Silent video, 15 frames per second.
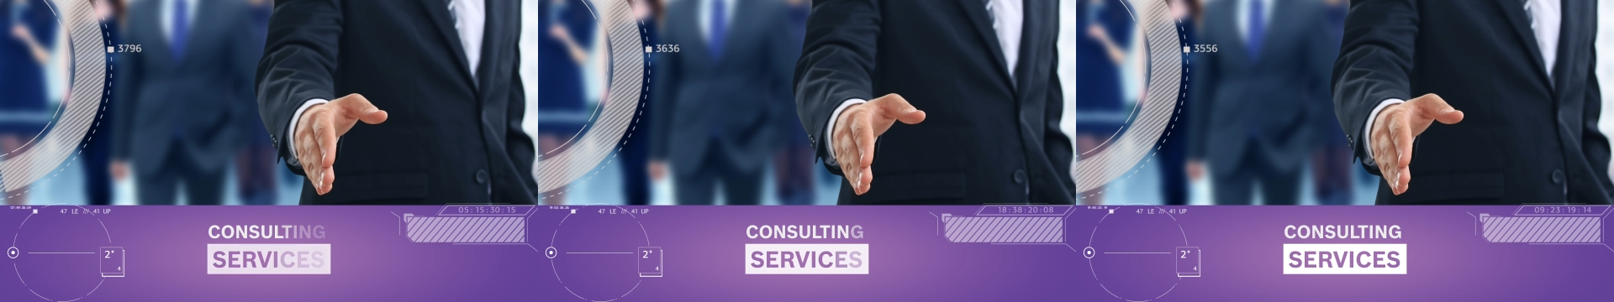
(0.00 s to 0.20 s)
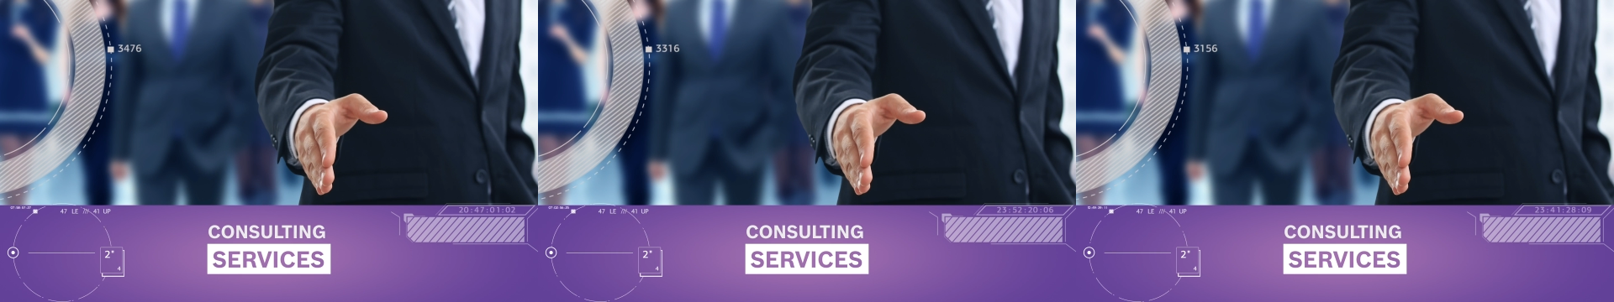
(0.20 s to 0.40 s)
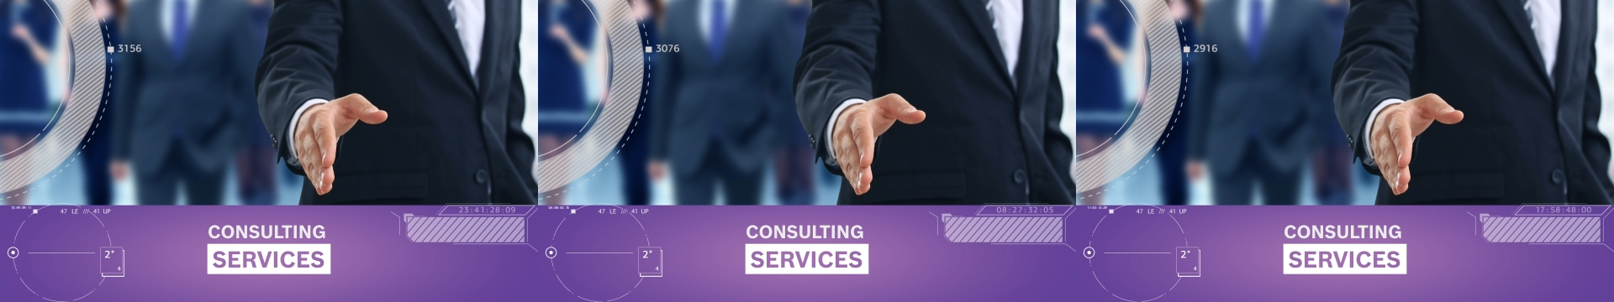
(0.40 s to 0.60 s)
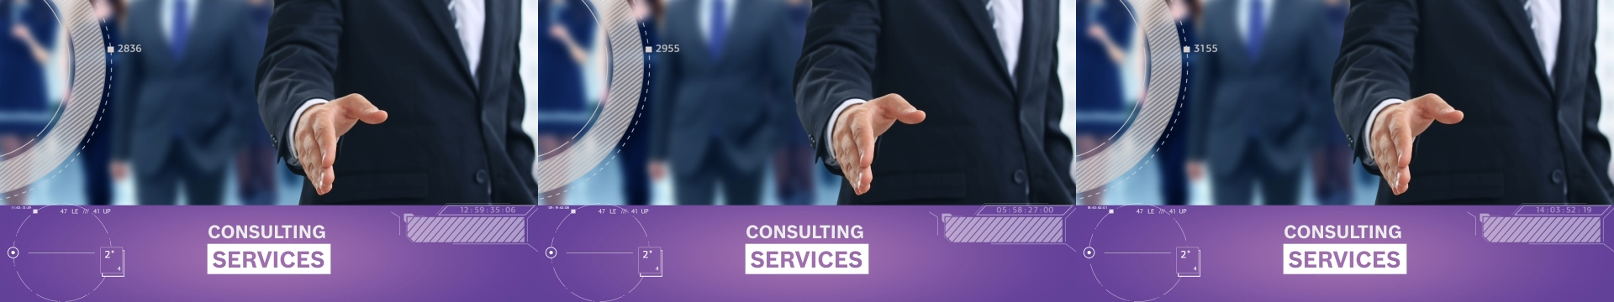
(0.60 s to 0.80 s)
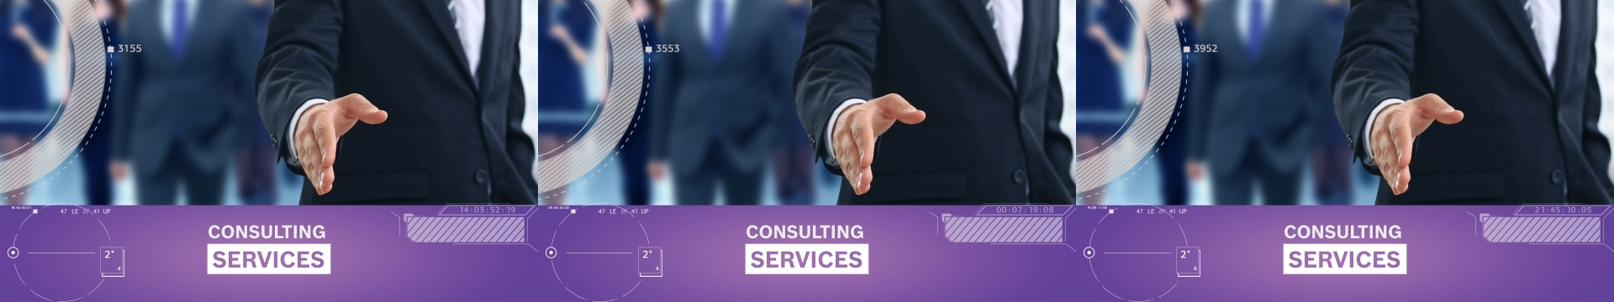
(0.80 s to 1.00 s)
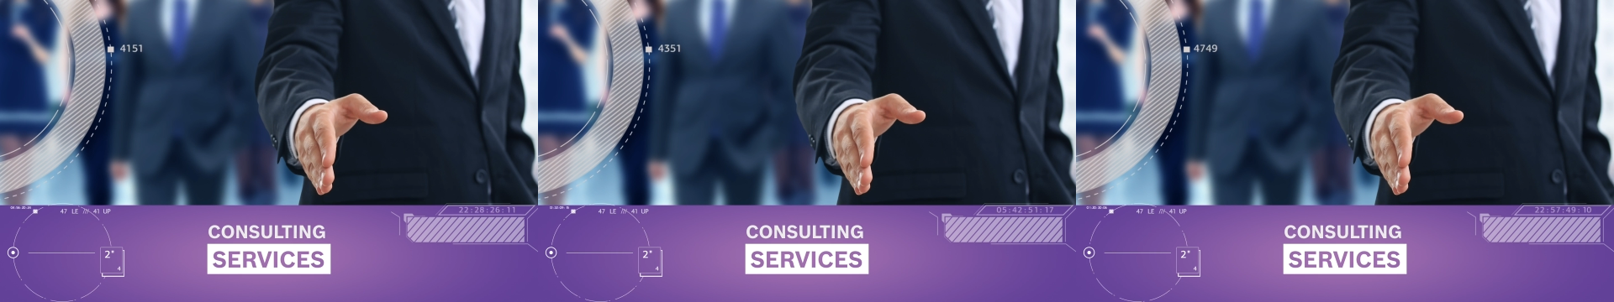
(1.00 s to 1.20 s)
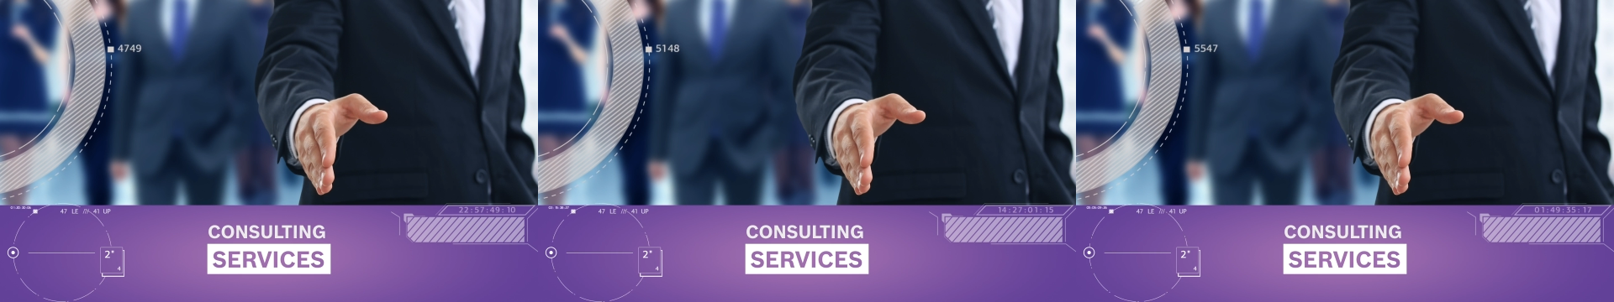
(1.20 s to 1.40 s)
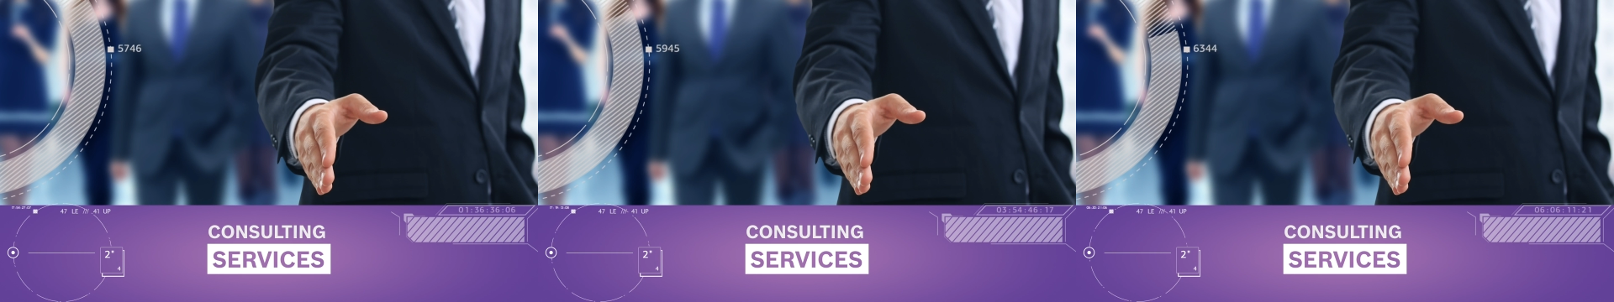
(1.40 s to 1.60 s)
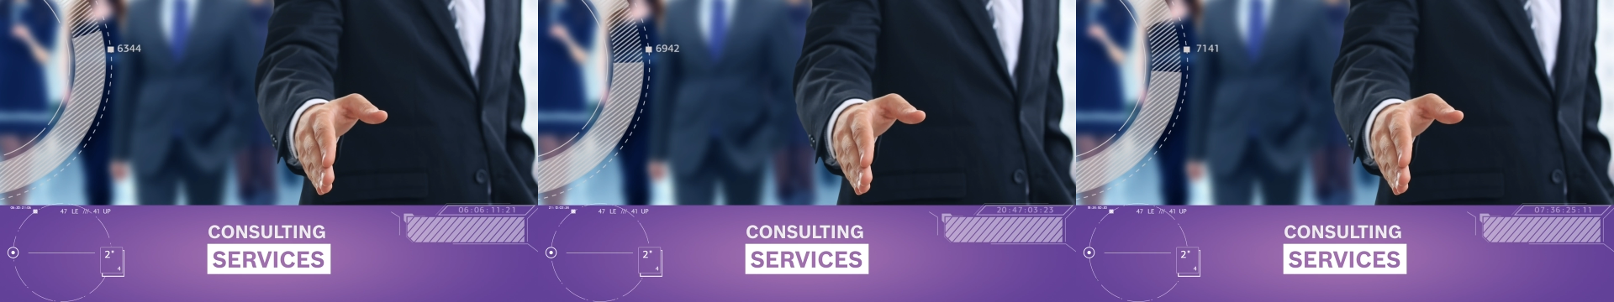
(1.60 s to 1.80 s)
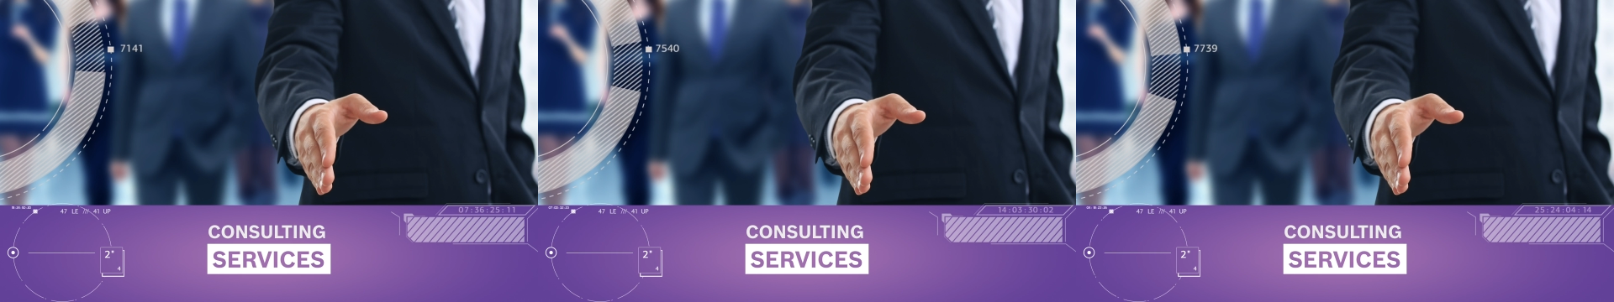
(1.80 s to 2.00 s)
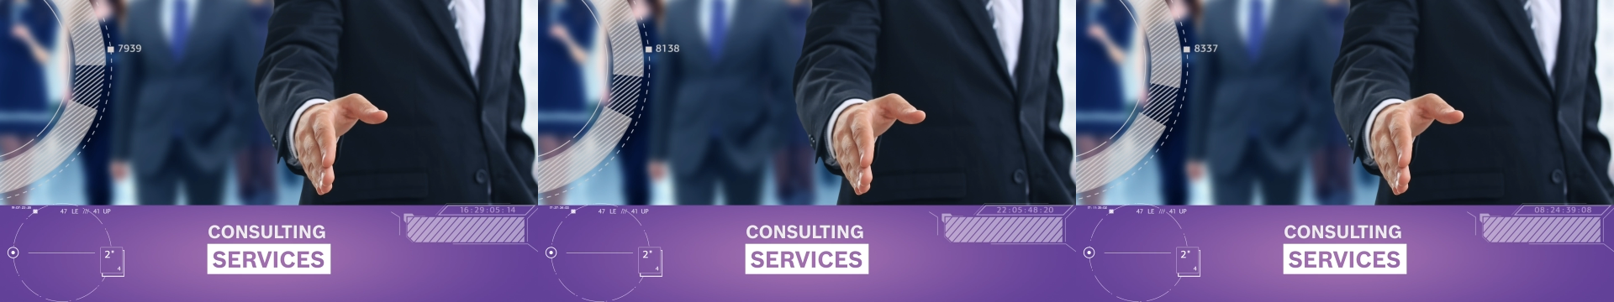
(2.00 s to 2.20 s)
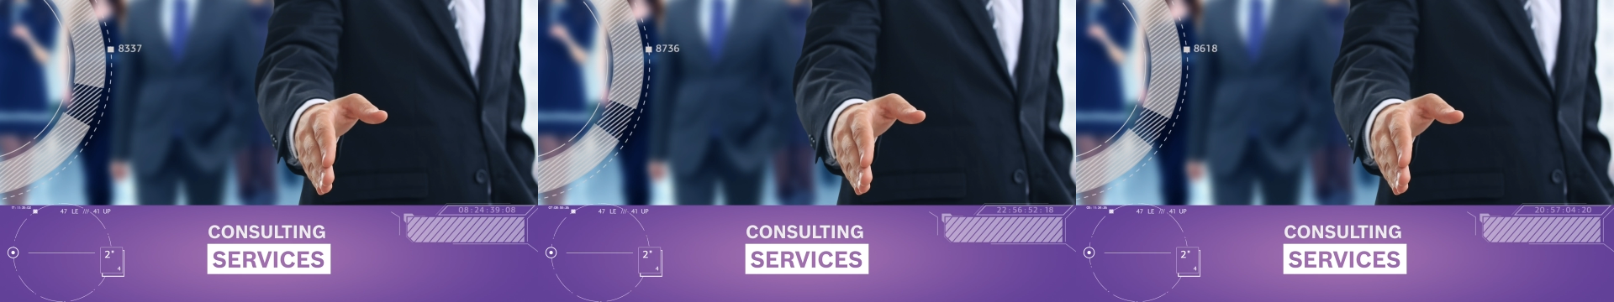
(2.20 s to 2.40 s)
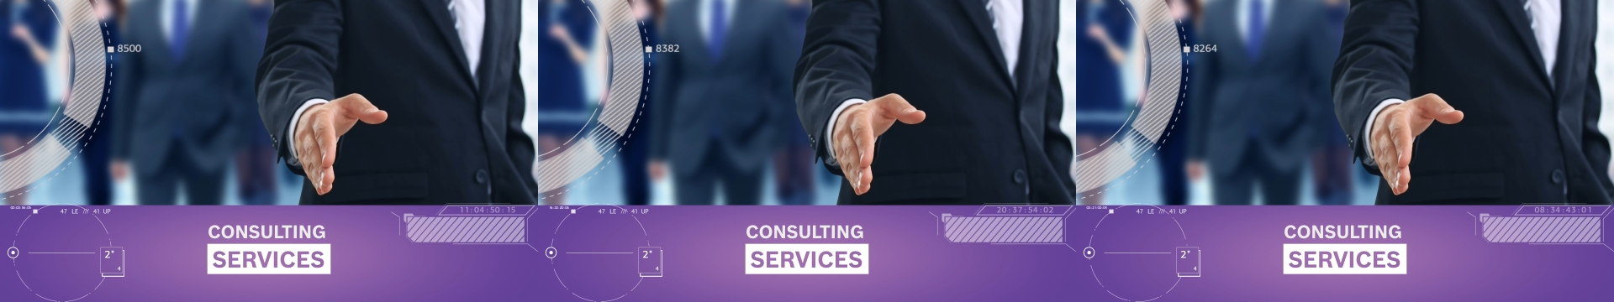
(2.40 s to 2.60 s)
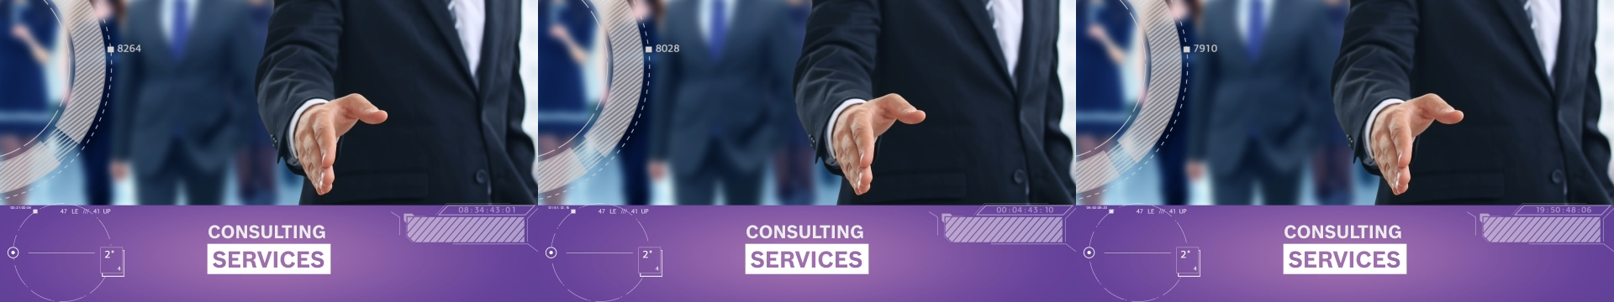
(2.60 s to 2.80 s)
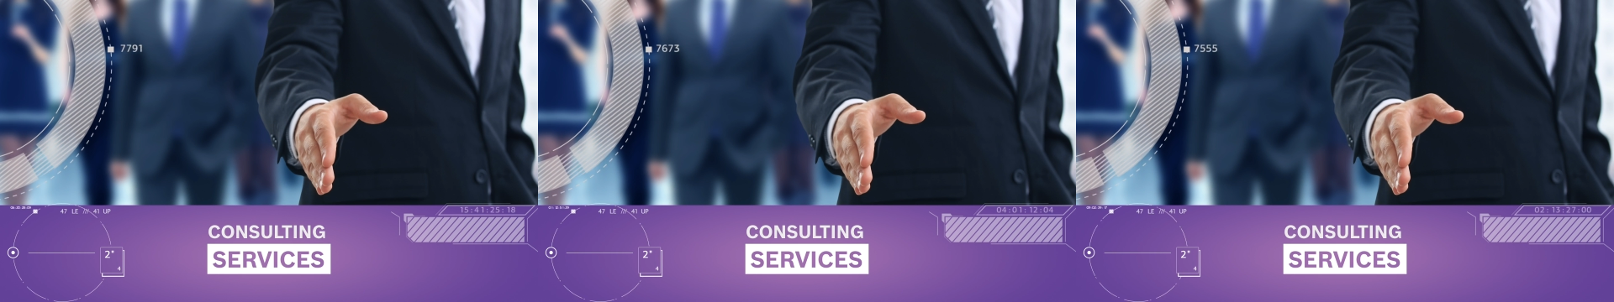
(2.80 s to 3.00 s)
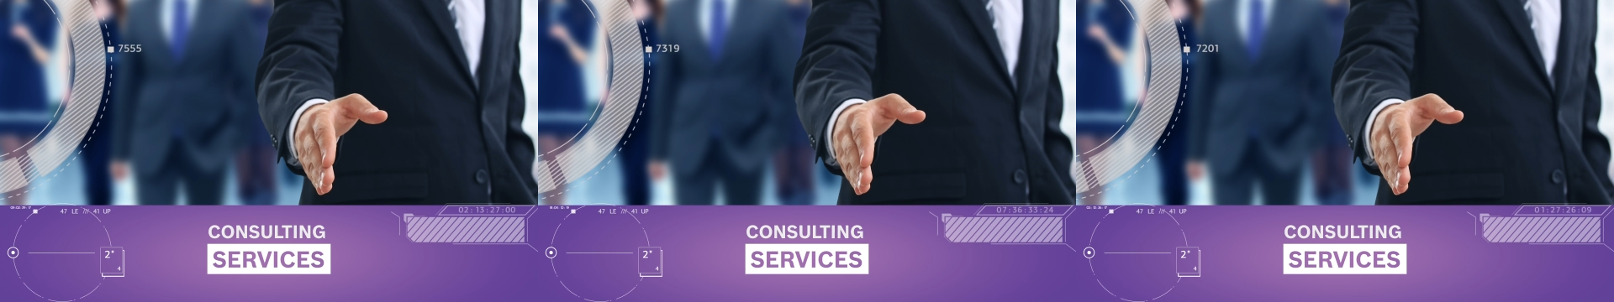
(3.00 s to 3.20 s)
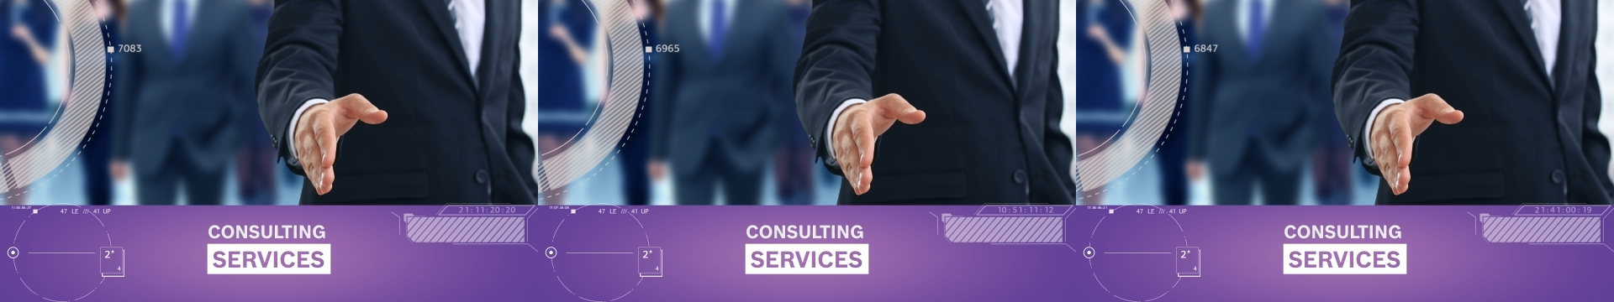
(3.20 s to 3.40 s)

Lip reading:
No face is visible, so there are no lips to read.